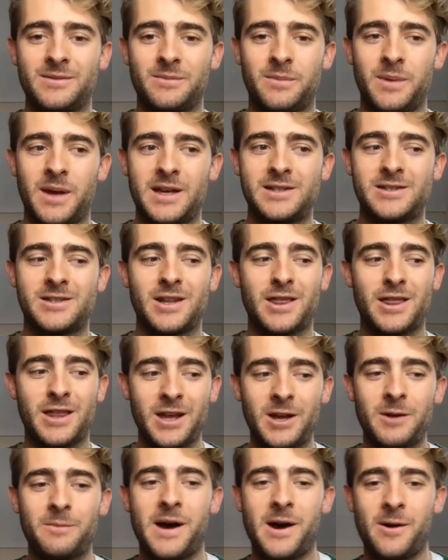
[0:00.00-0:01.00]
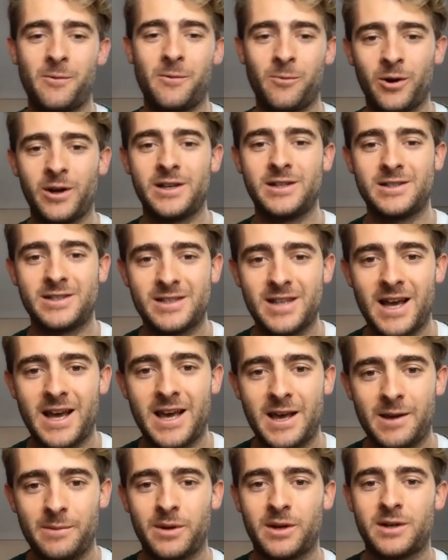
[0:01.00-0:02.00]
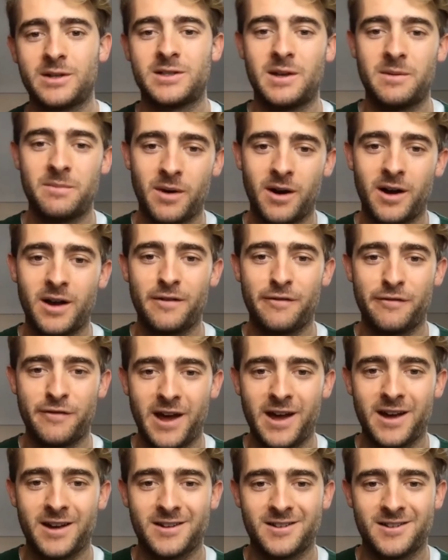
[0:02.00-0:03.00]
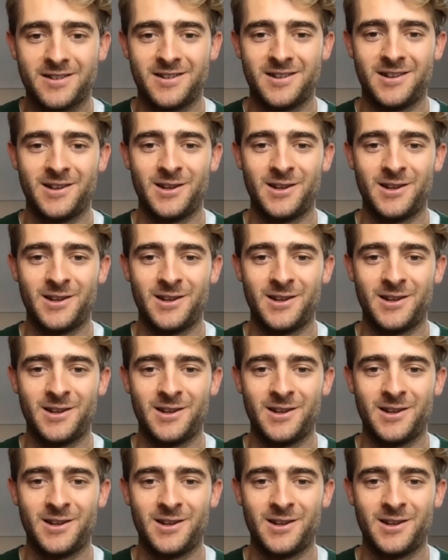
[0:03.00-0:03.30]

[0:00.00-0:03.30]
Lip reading: pays to think about what he's saying, because it might affect